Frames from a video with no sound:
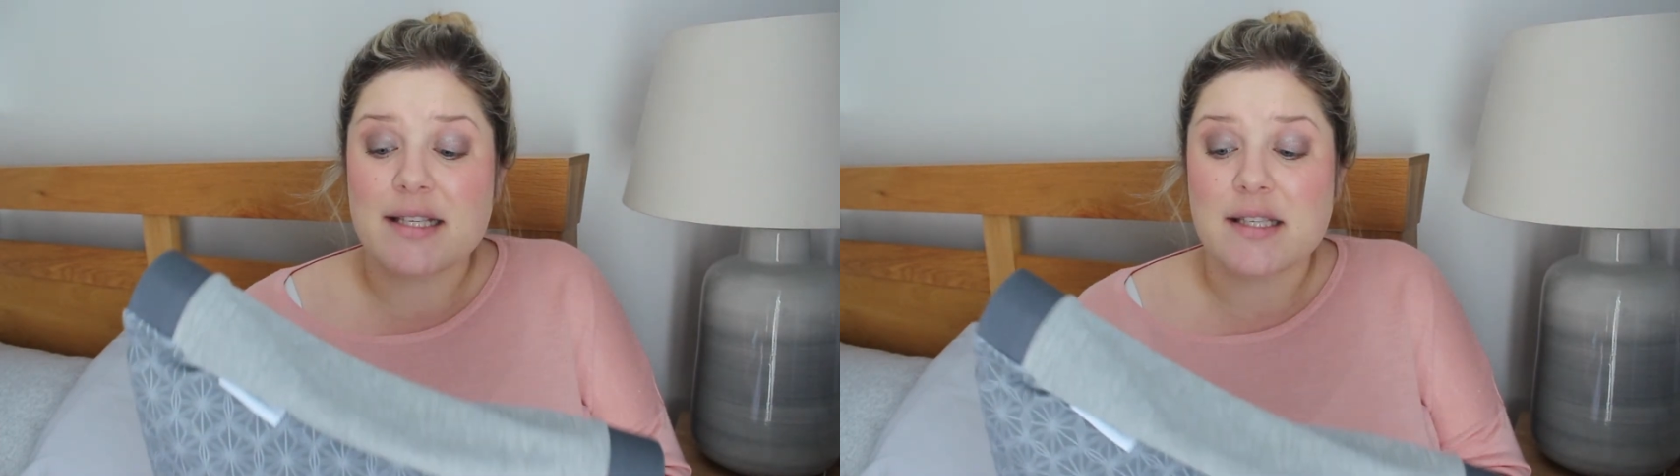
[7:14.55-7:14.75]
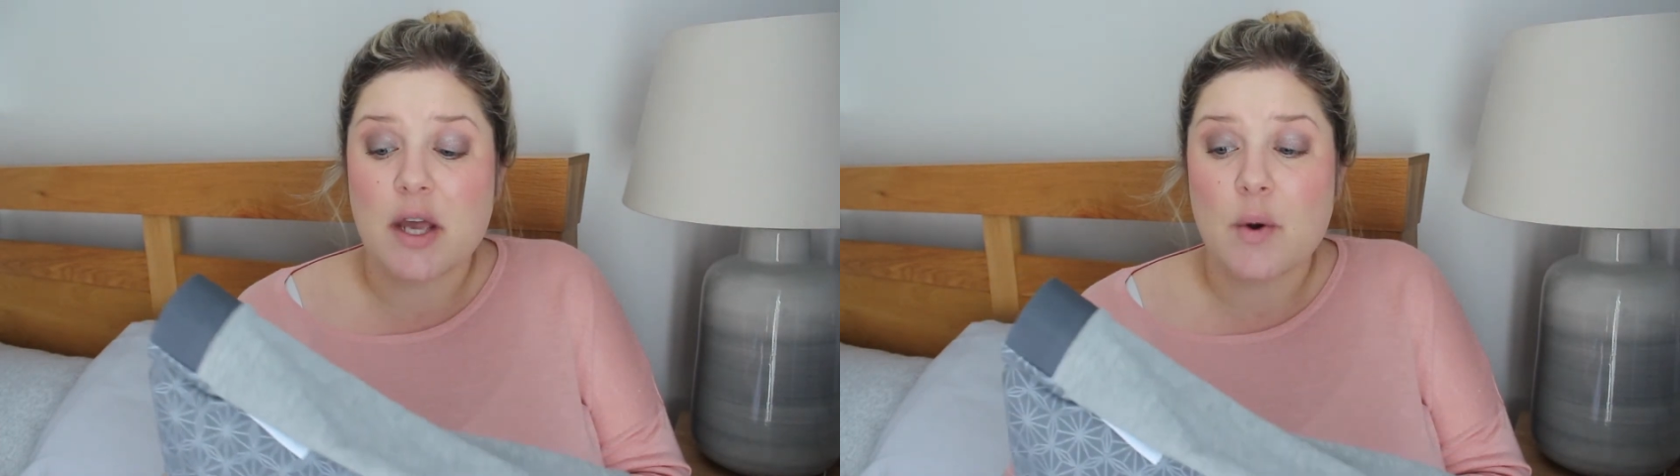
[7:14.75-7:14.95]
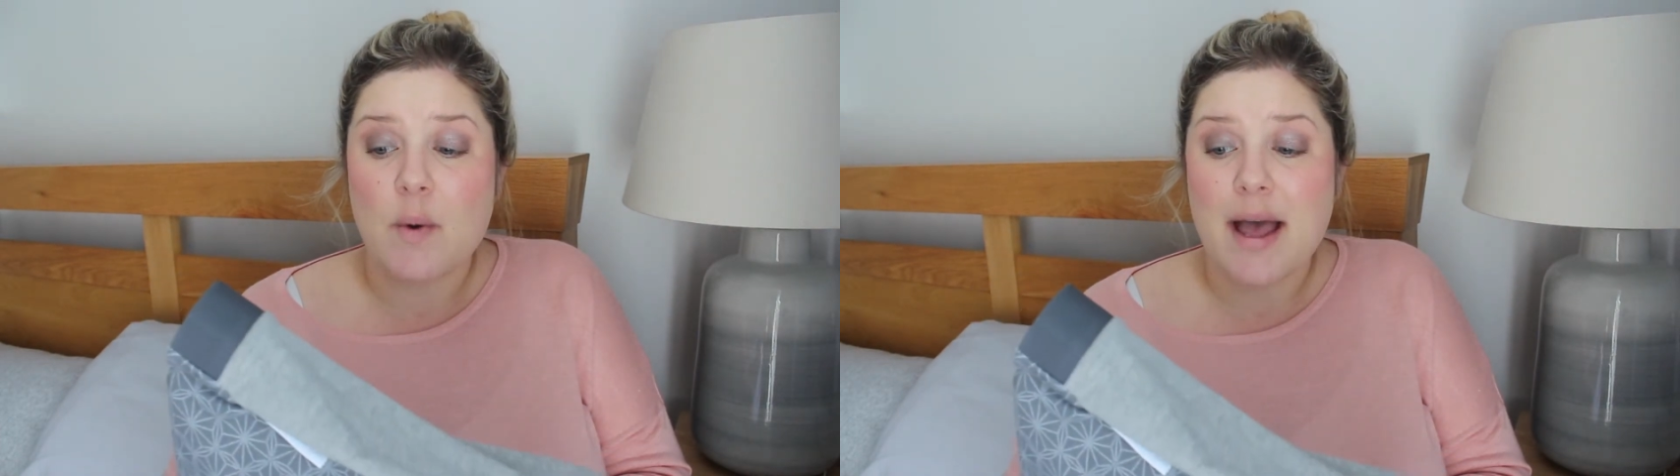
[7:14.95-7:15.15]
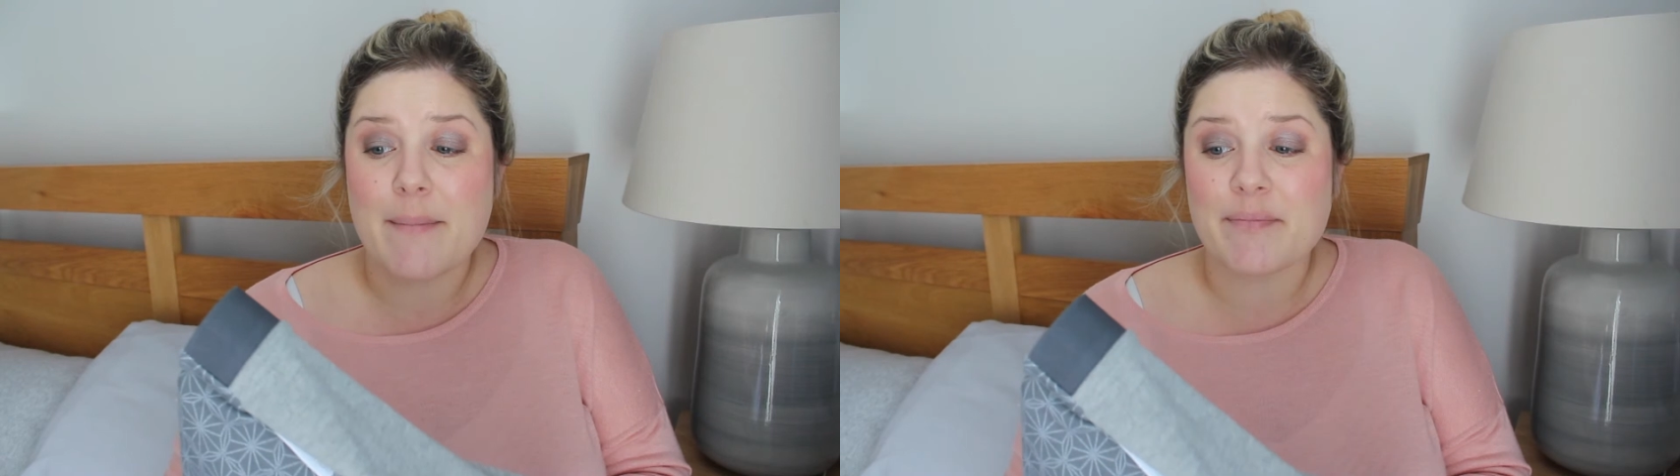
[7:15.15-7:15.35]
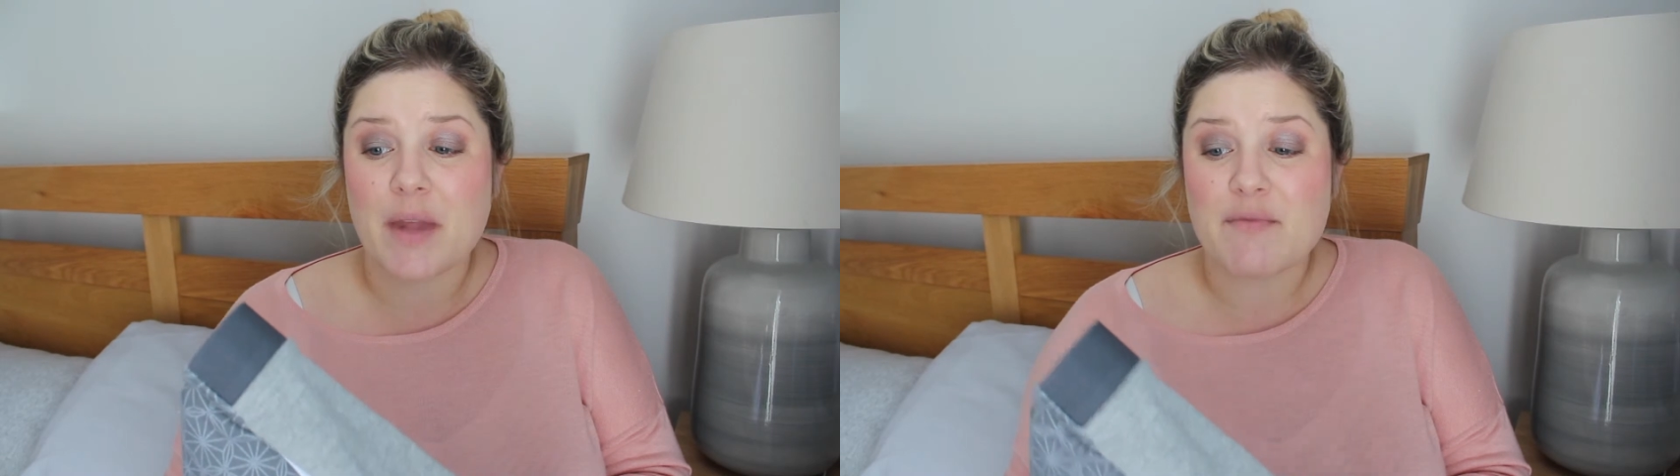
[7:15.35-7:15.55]
so
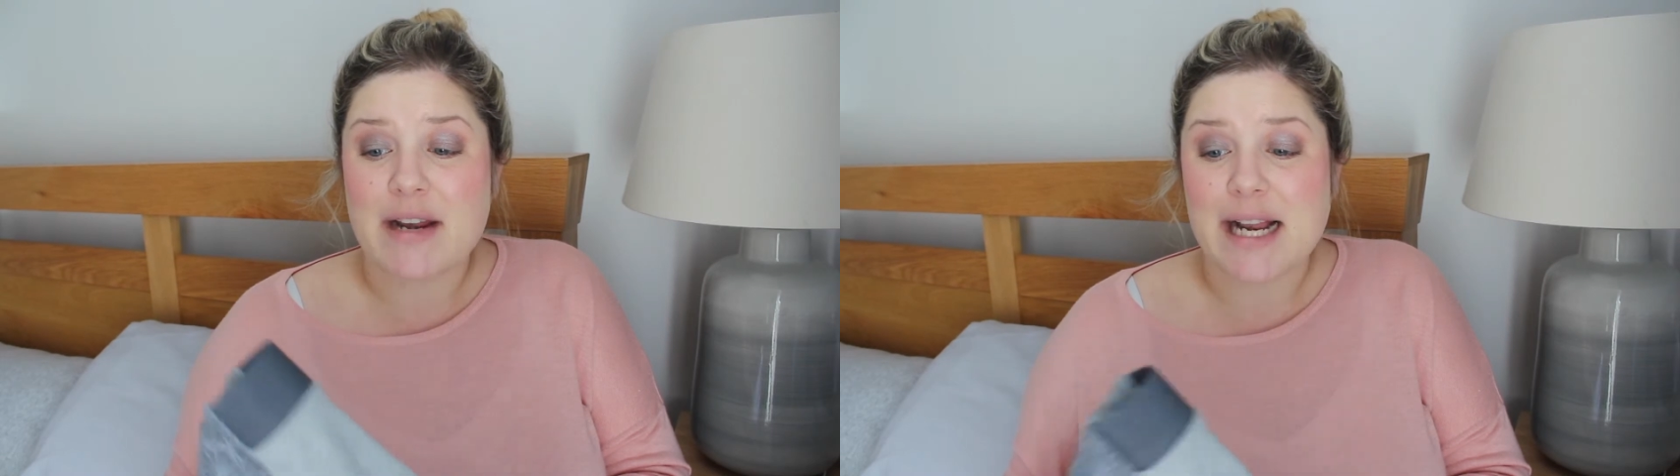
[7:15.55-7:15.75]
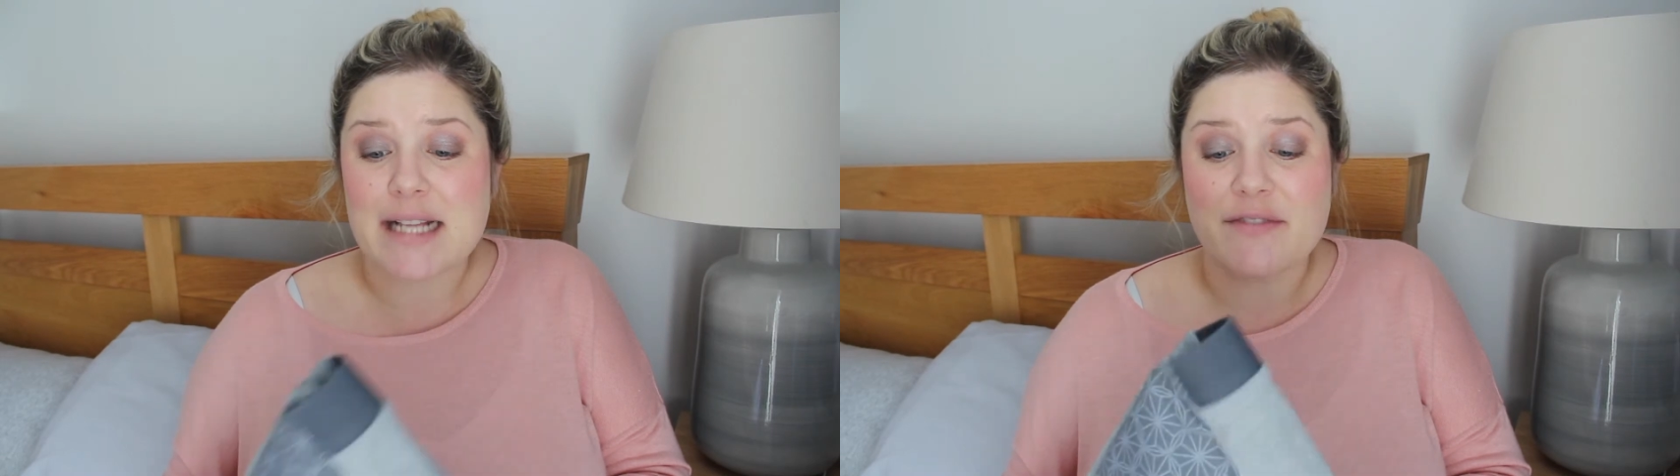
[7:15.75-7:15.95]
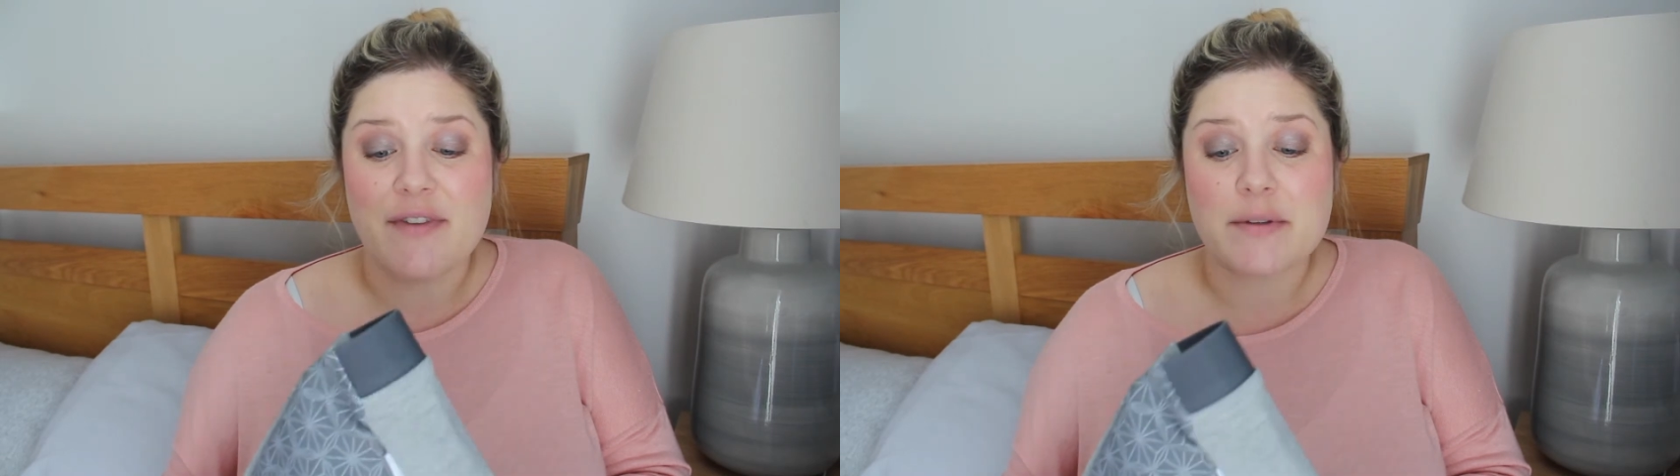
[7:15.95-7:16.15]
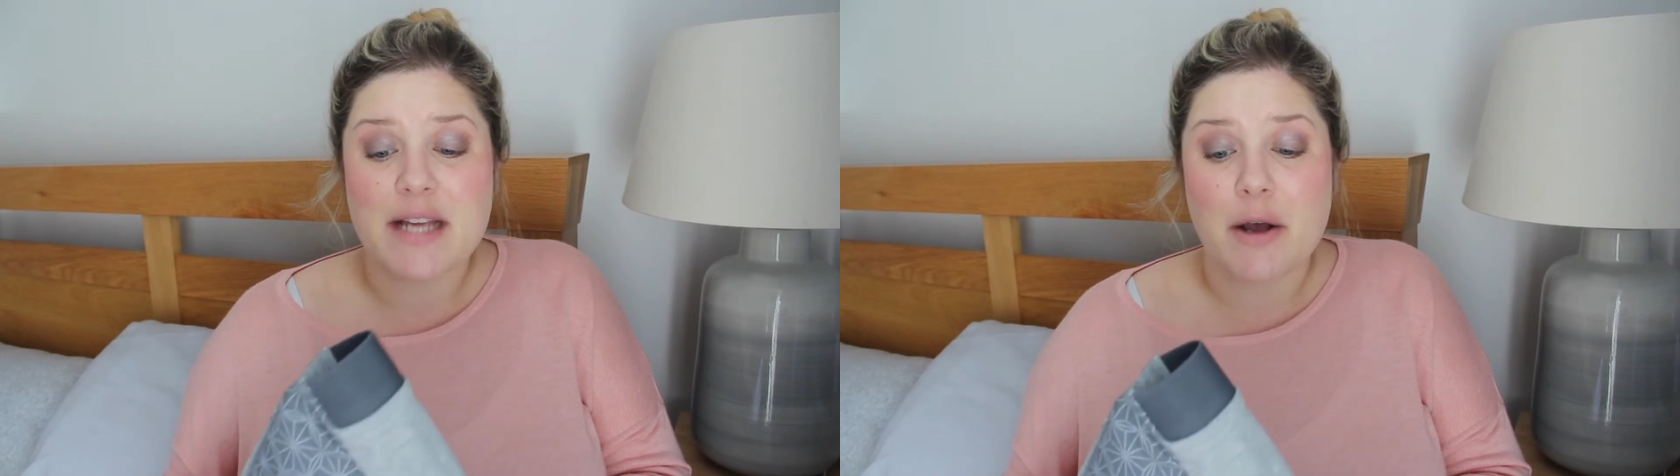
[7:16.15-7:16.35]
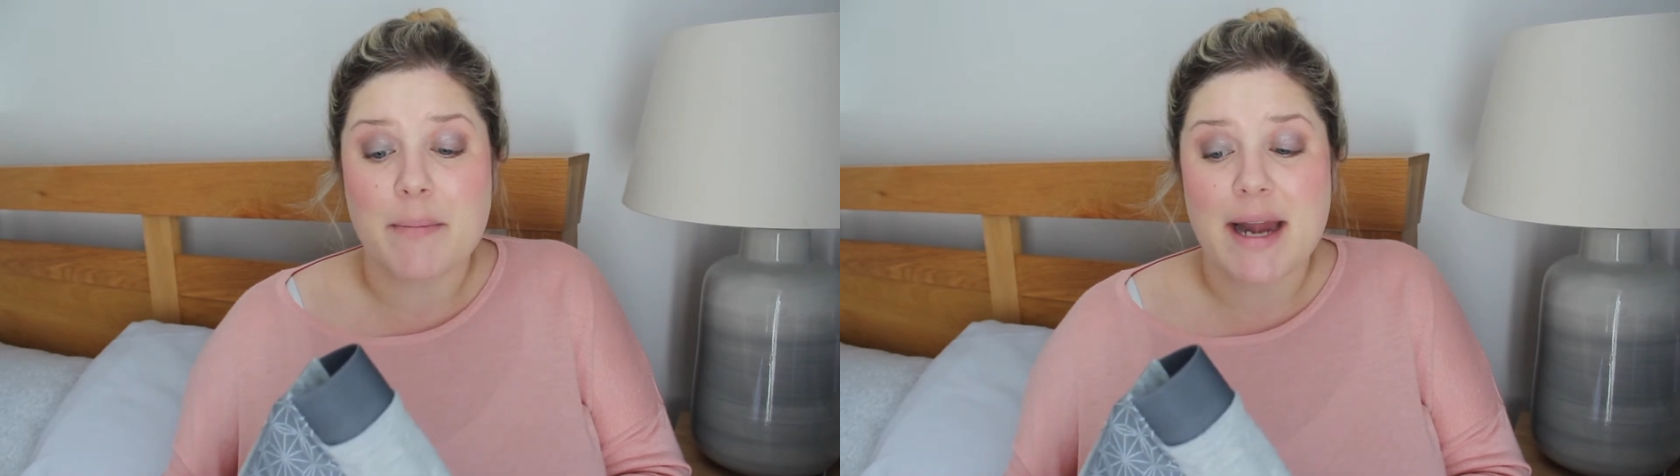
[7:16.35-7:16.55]
I'm really glad I found
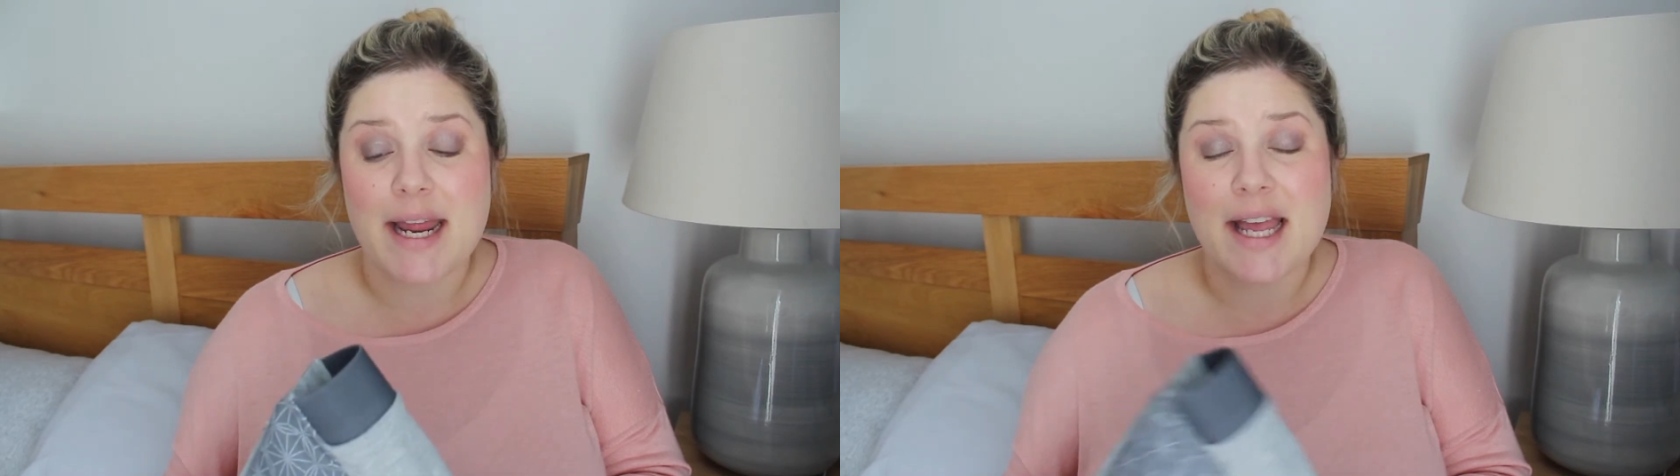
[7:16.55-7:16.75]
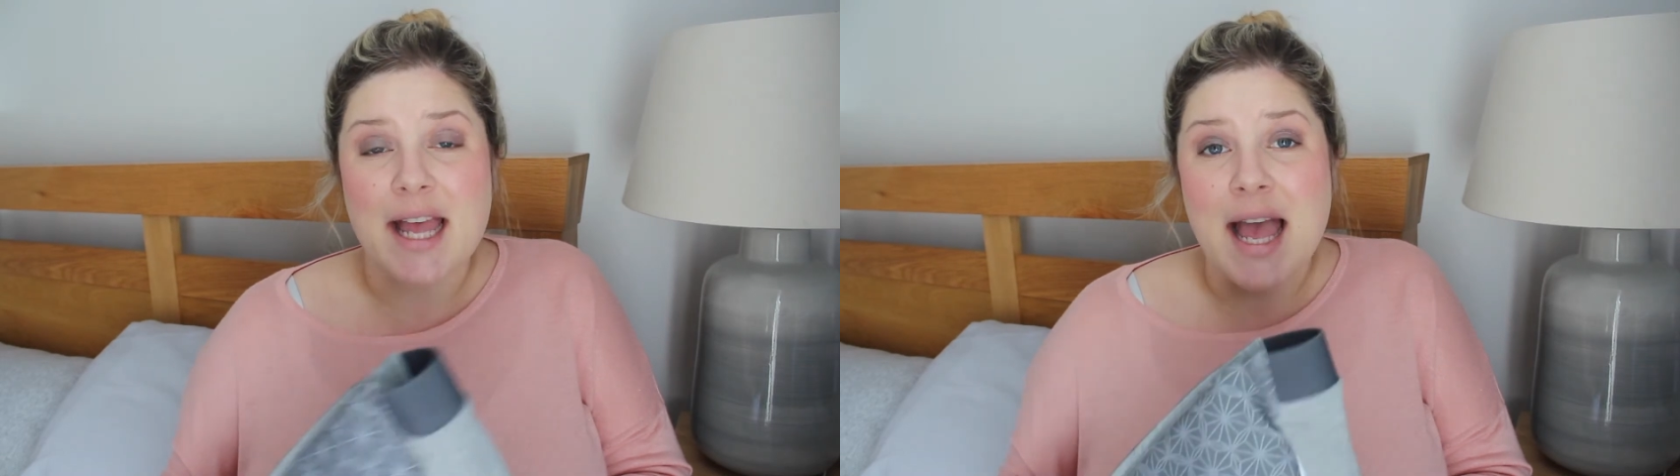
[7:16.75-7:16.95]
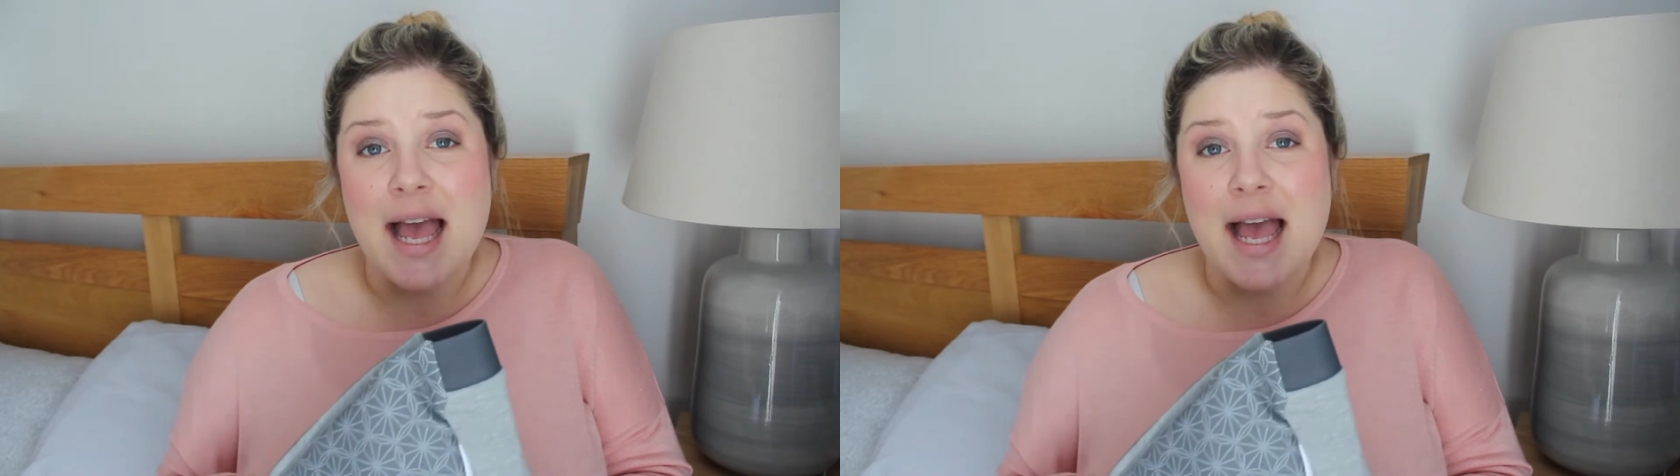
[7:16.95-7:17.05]
out about it.